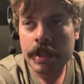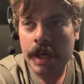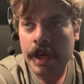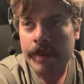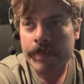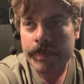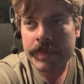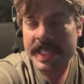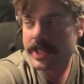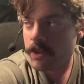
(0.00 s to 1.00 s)

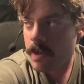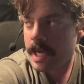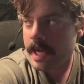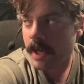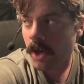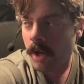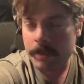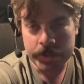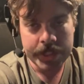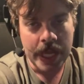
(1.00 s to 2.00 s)
That's the way
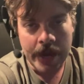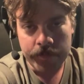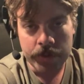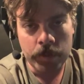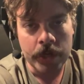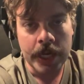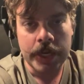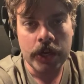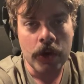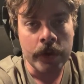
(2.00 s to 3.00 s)
almost everyone I
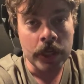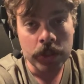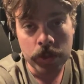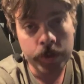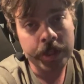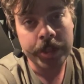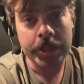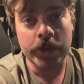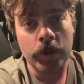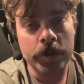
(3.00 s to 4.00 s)
know, including
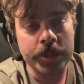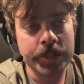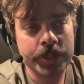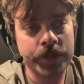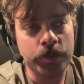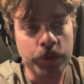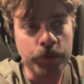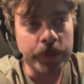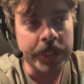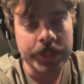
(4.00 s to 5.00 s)
the agorists, were
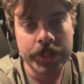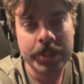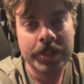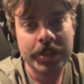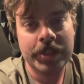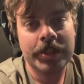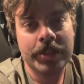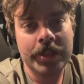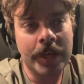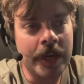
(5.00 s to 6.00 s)
reached.
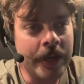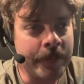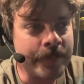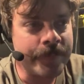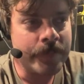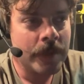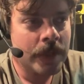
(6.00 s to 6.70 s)
Um,